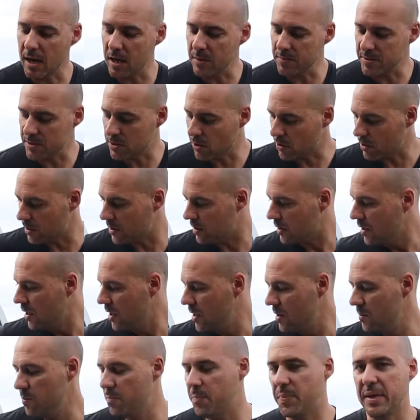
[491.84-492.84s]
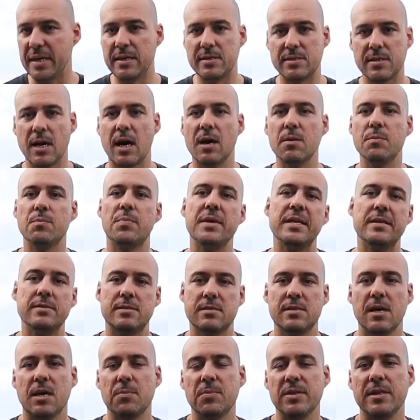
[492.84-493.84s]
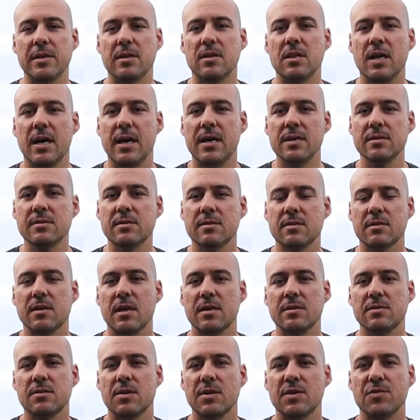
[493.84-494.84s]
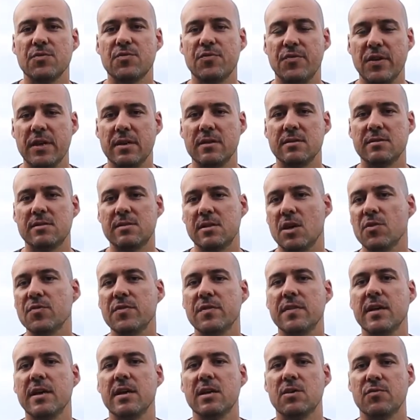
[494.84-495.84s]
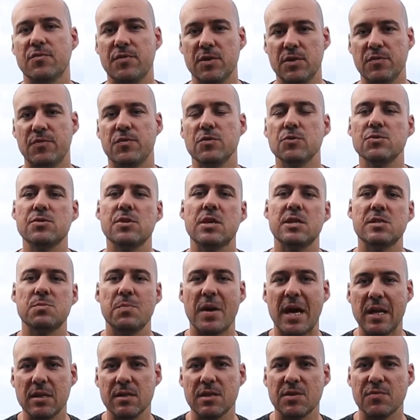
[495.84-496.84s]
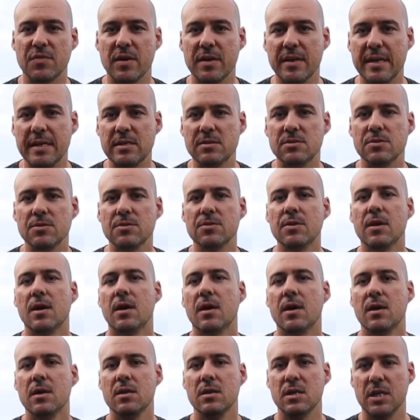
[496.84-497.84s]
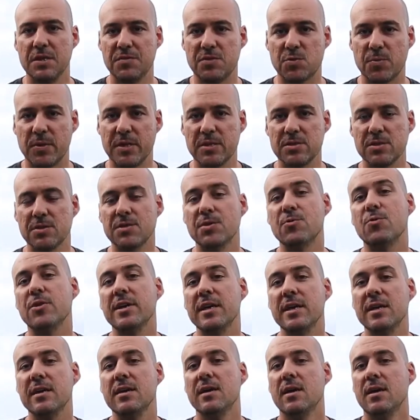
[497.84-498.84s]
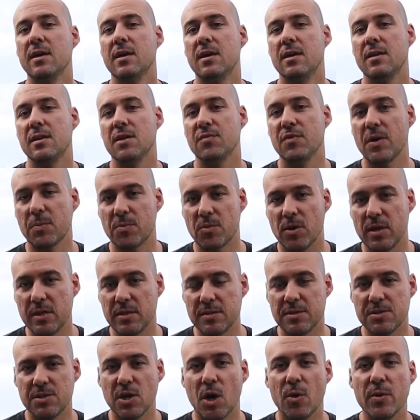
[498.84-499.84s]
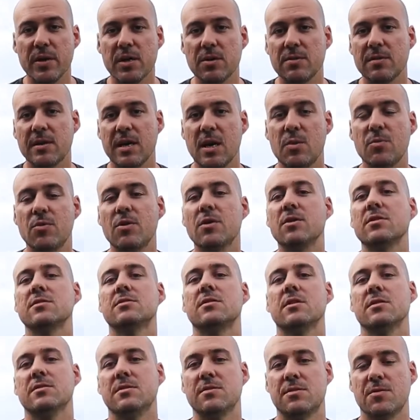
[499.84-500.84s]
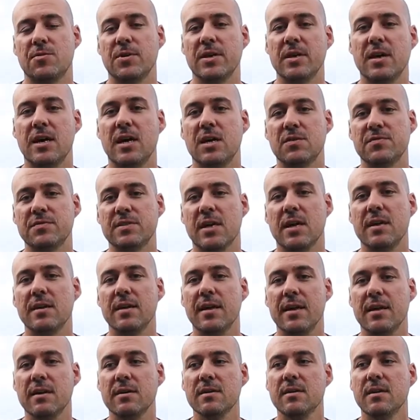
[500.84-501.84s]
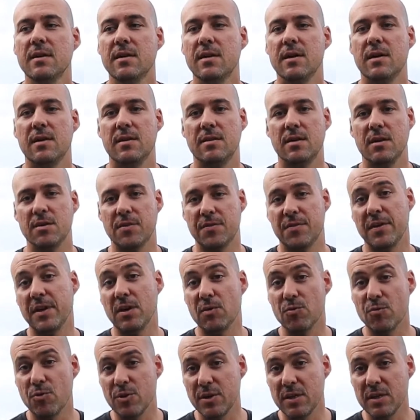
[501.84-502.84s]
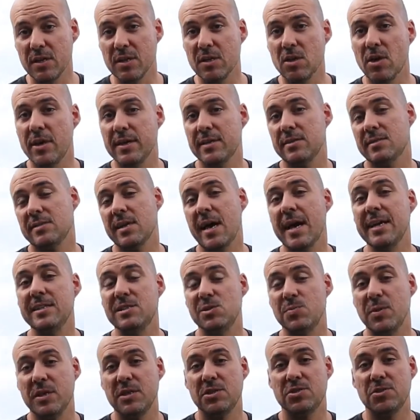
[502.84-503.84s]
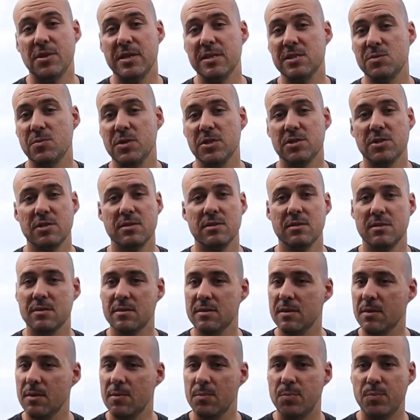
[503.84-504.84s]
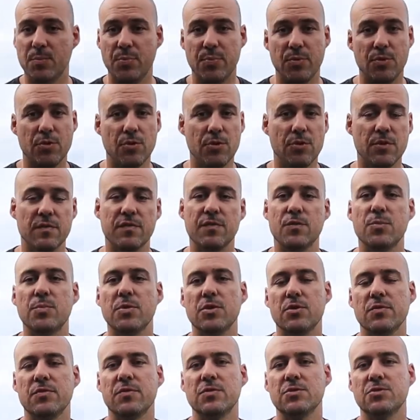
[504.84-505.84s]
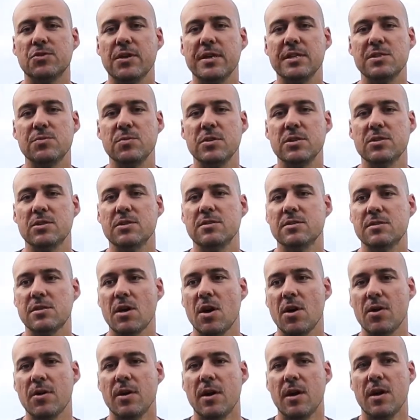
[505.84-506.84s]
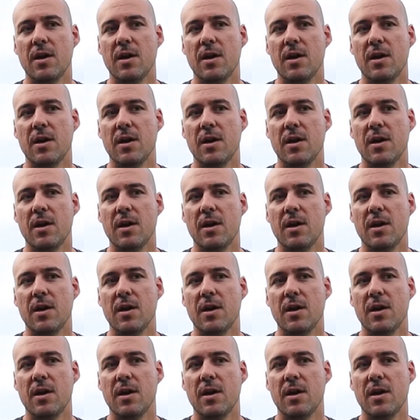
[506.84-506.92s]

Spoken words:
It's got a big tub, biggest tub in the class, okay, so I can fit stuff in there. I can fit a full-size pallet if I need to. Leaf springs on the rear. They've upgraded the towing on the Amarok, so it's 3.5 ton now. The other thing I really like is the 8-speed transmission. Beautiful transmission. So